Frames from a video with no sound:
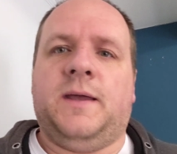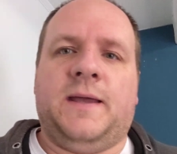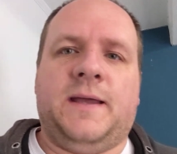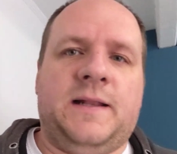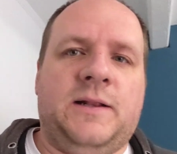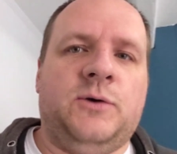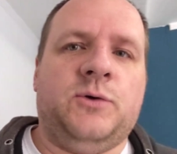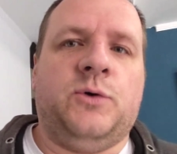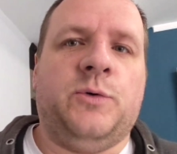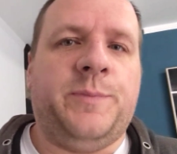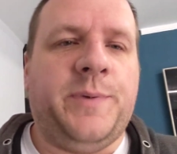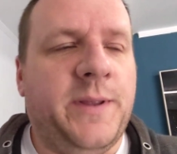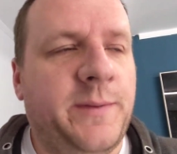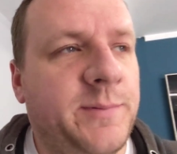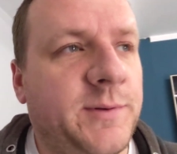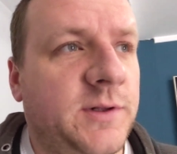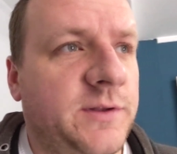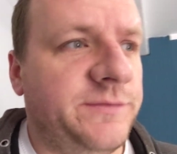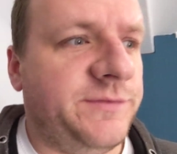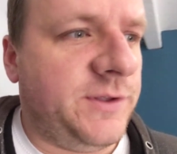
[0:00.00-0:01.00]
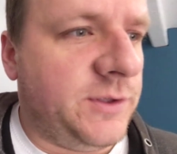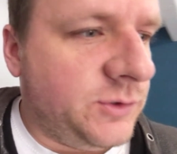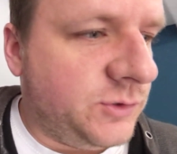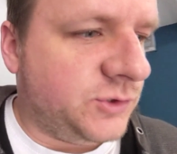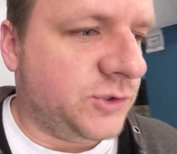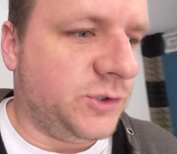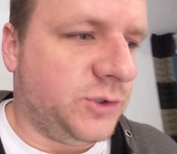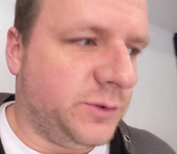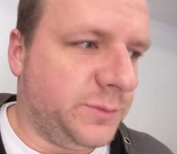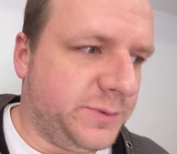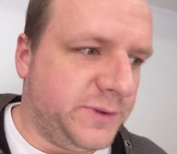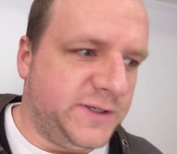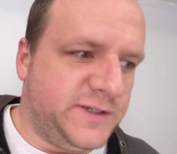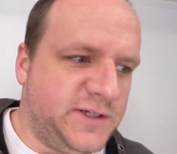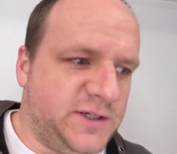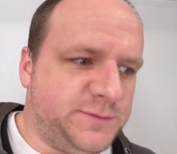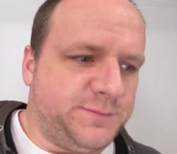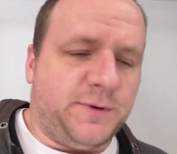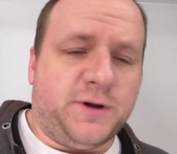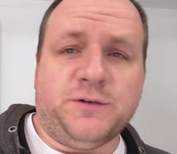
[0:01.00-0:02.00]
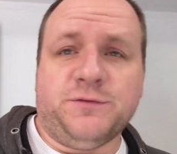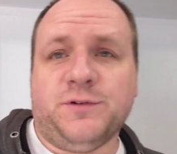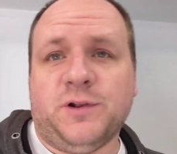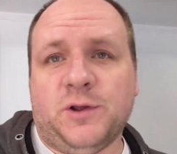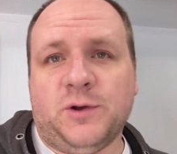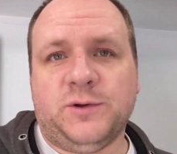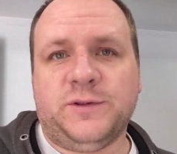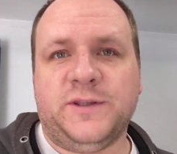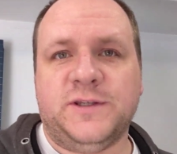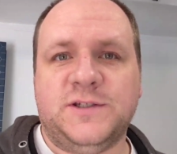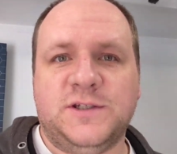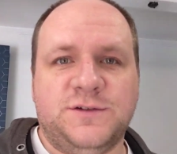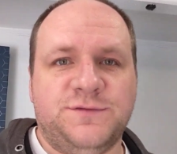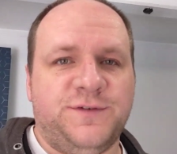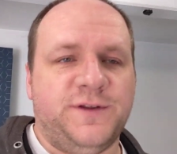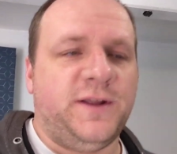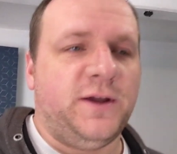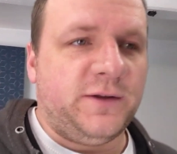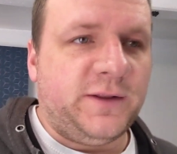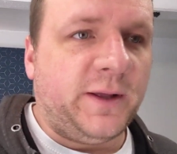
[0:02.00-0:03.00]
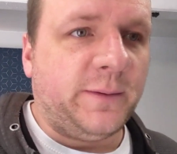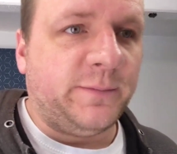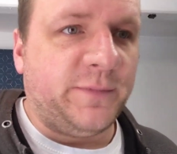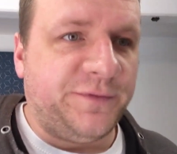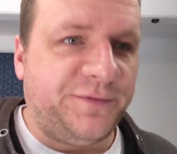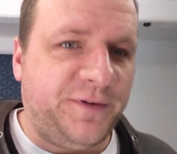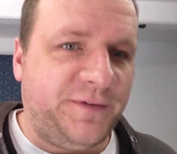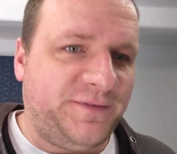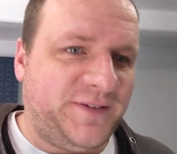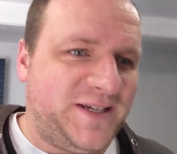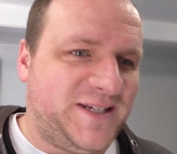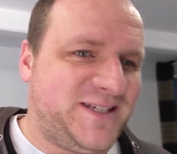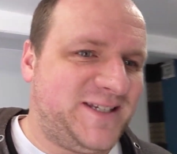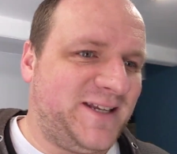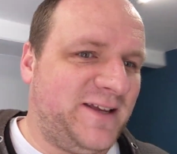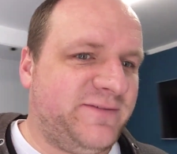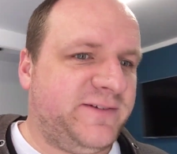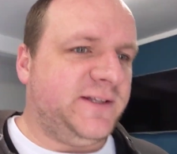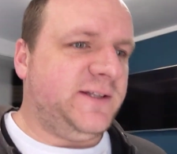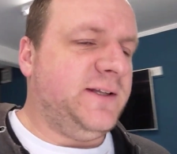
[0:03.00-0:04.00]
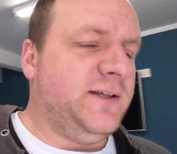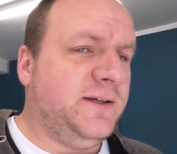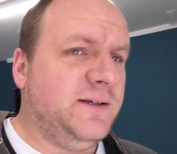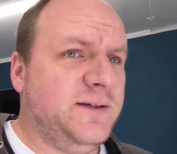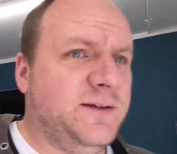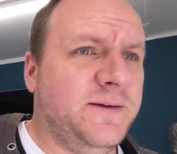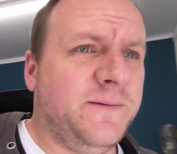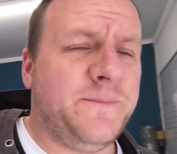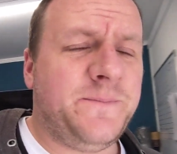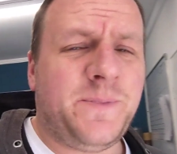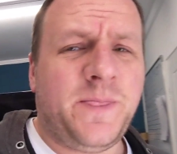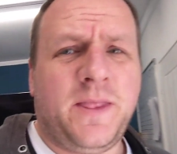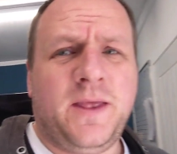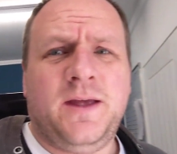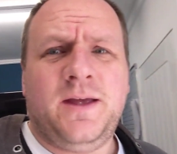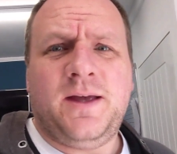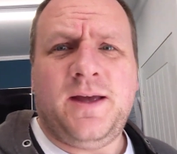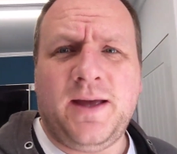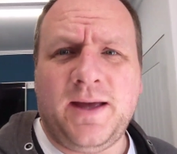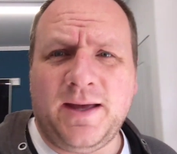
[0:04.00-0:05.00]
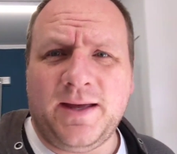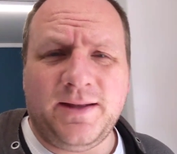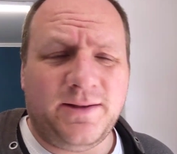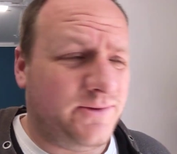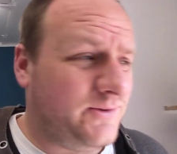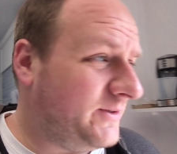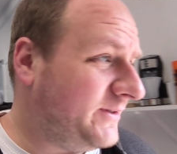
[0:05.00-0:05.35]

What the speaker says: Hello people of YouTube, this is my vlog, this is video number 57 and